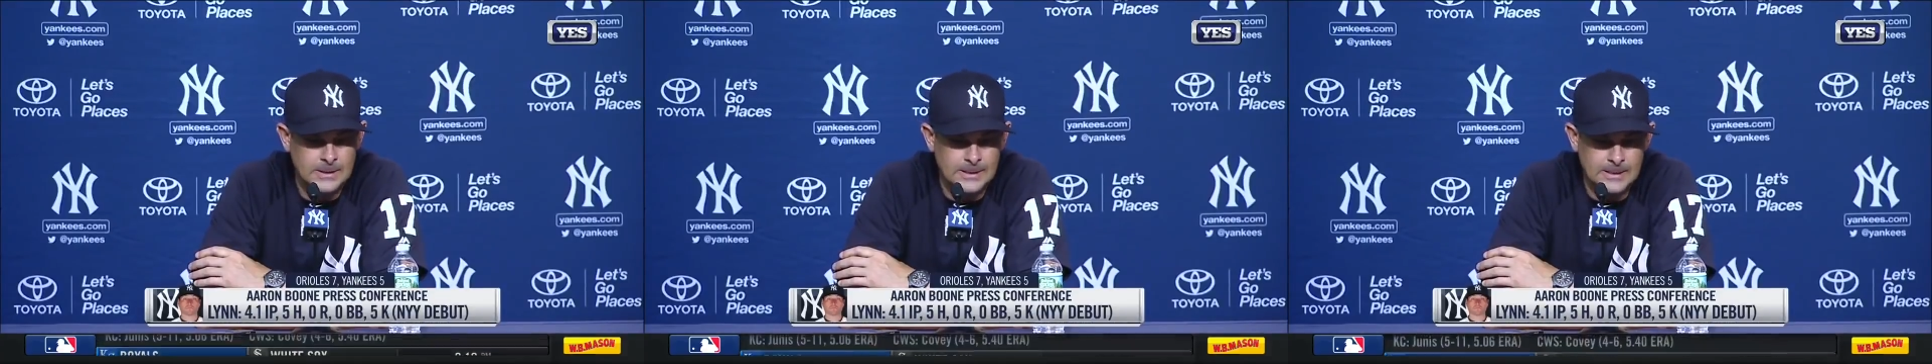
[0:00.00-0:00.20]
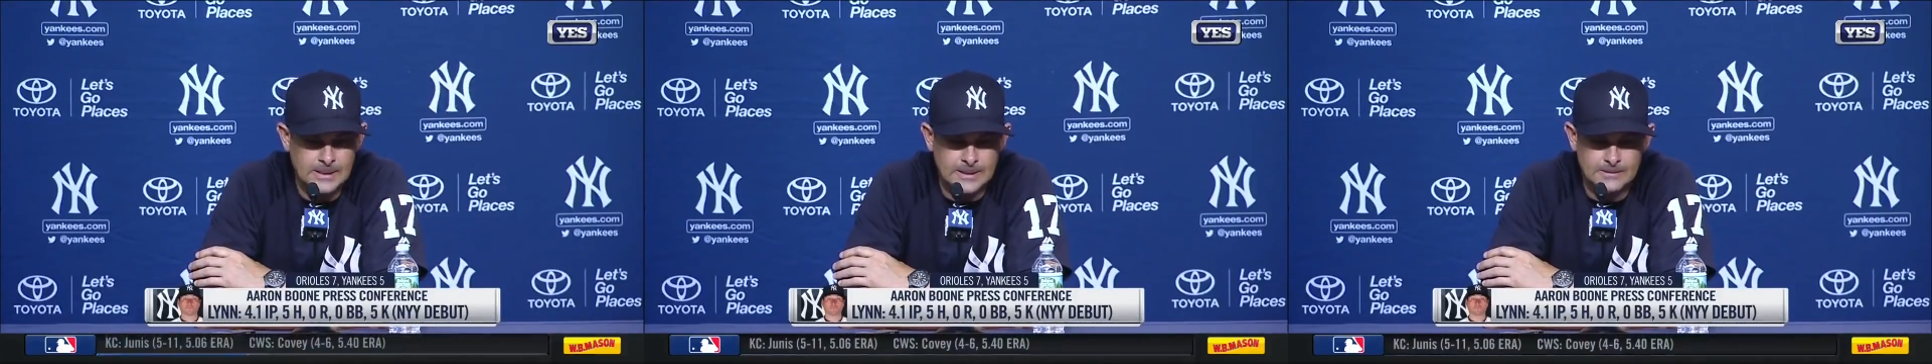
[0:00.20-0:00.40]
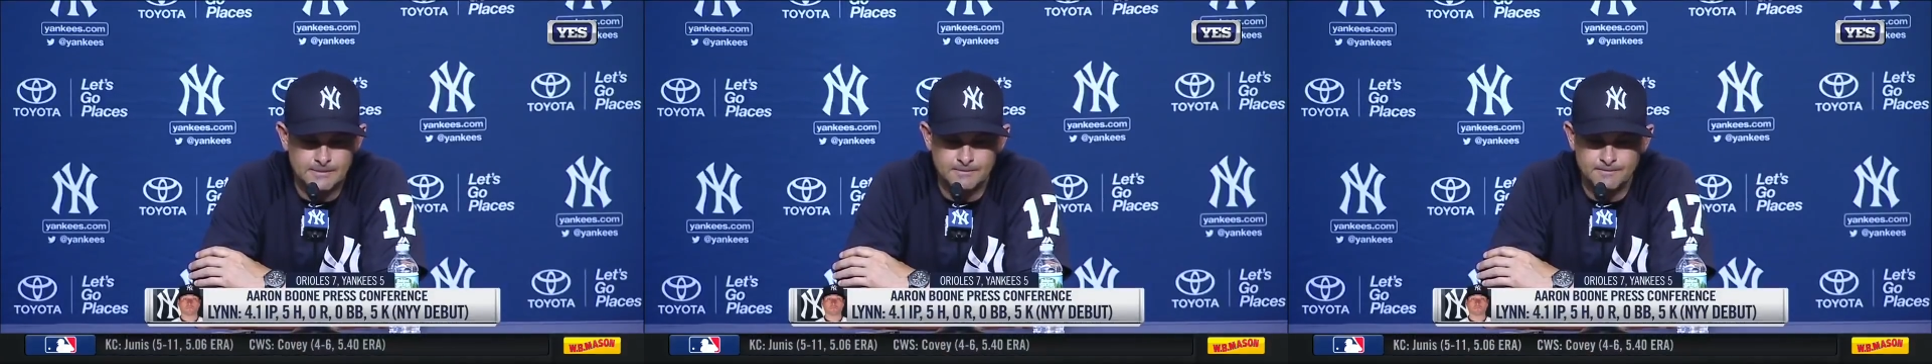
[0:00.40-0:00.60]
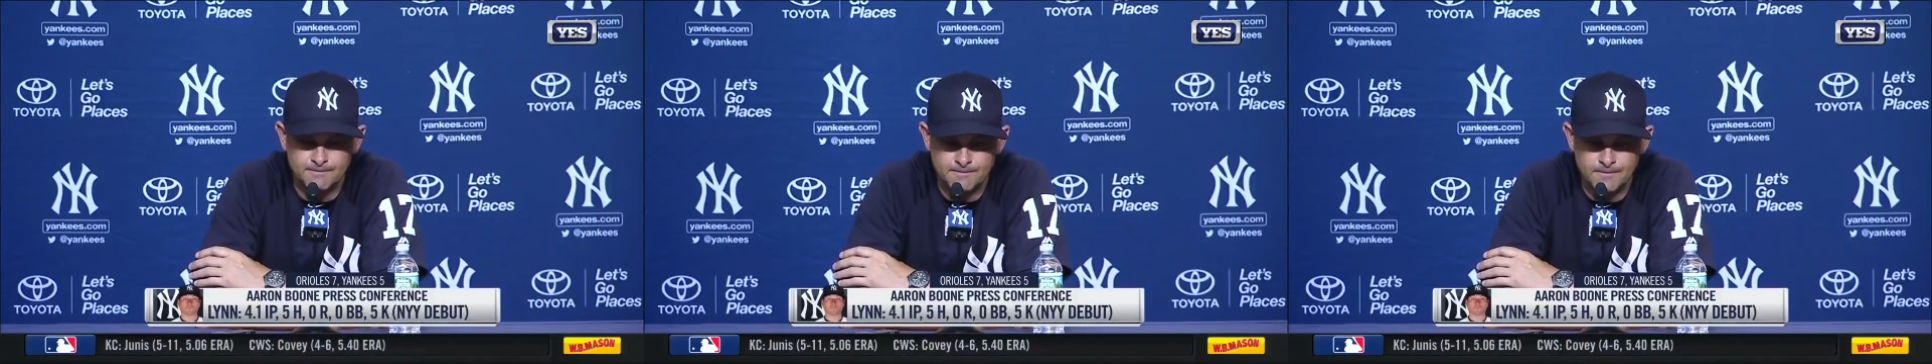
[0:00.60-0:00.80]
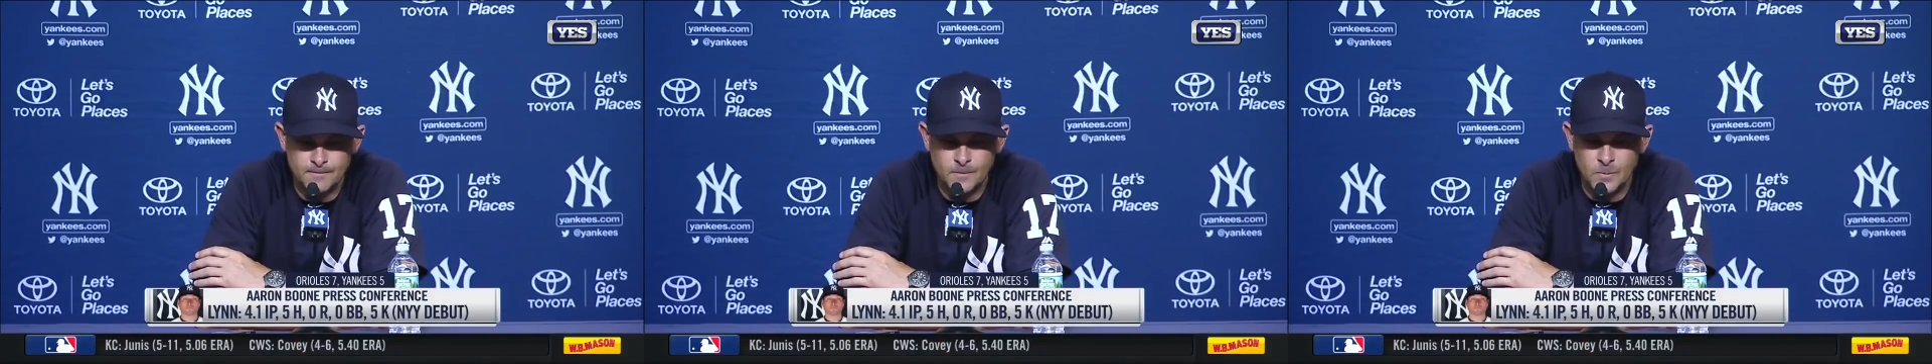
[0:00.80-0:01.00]

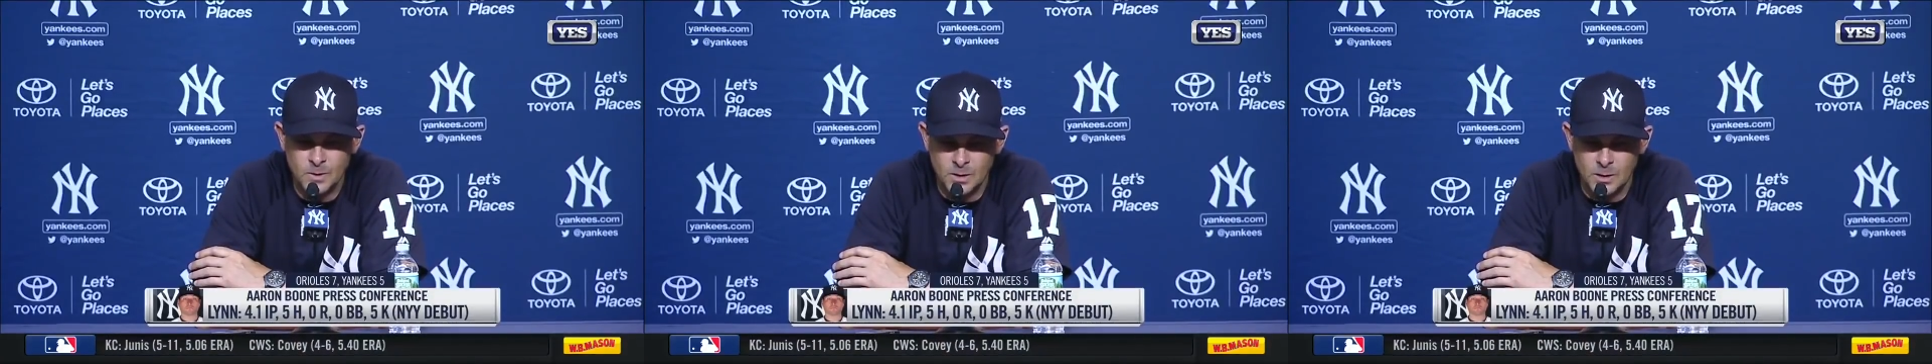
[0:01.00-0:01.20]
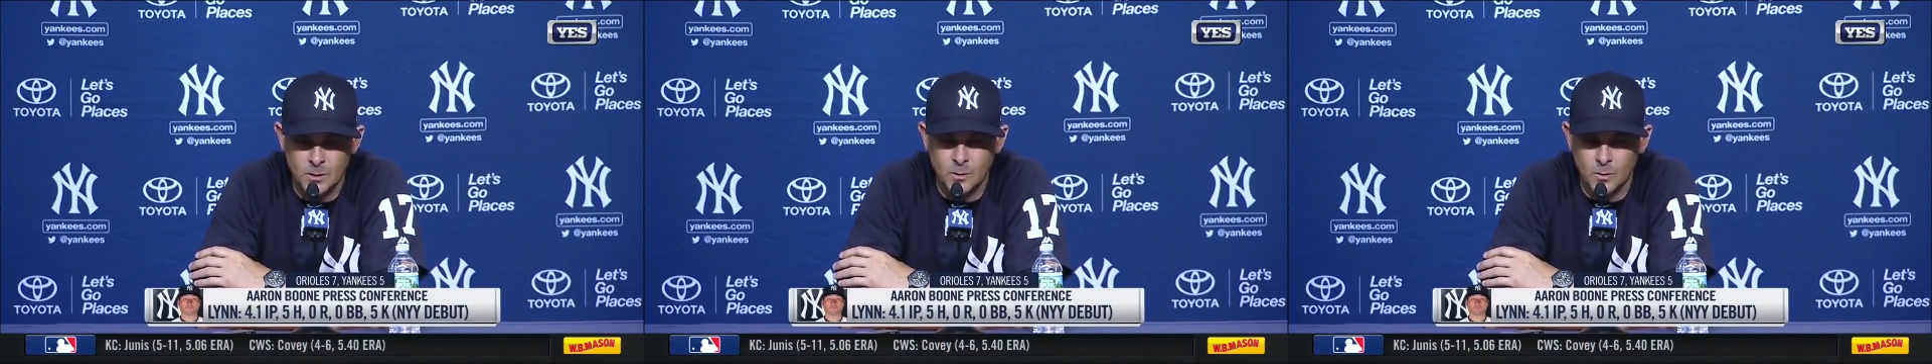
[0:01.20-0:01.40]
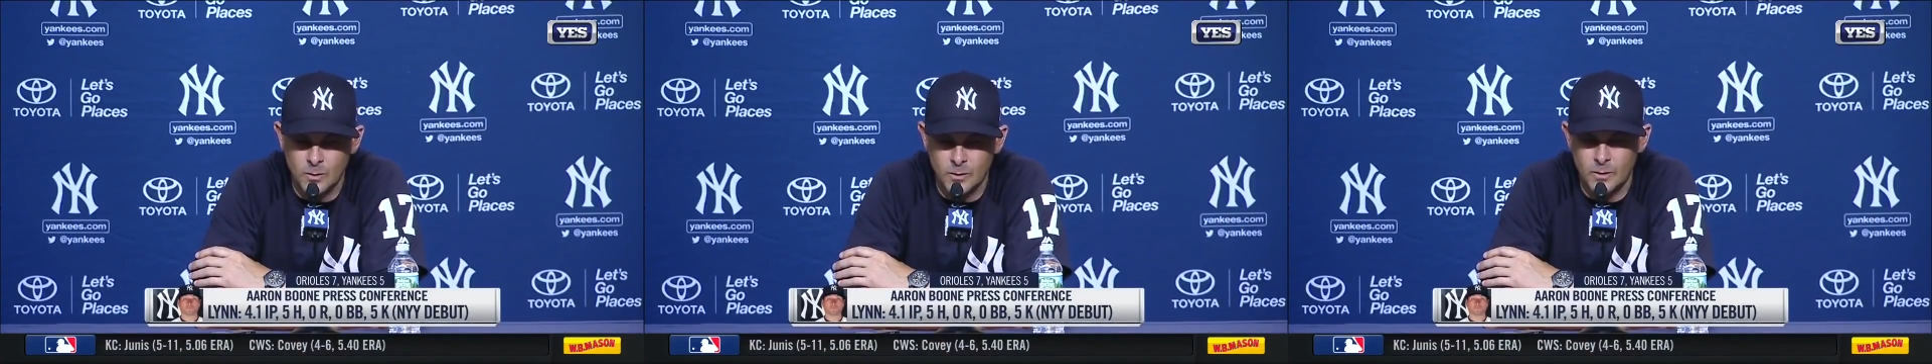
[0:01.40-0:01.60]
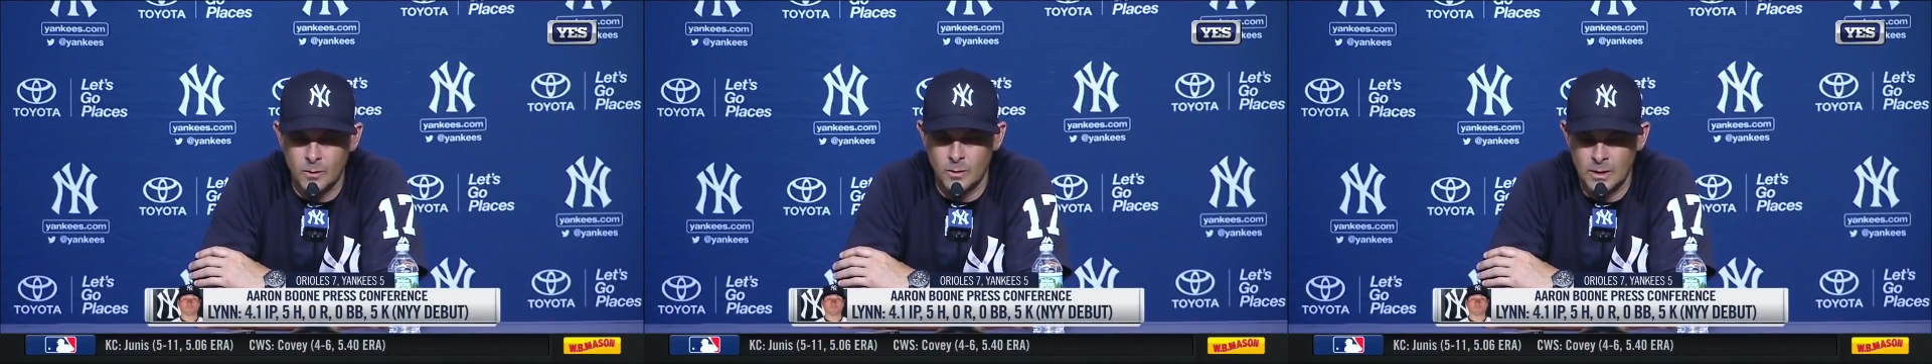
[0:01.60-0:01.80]
Um, you know,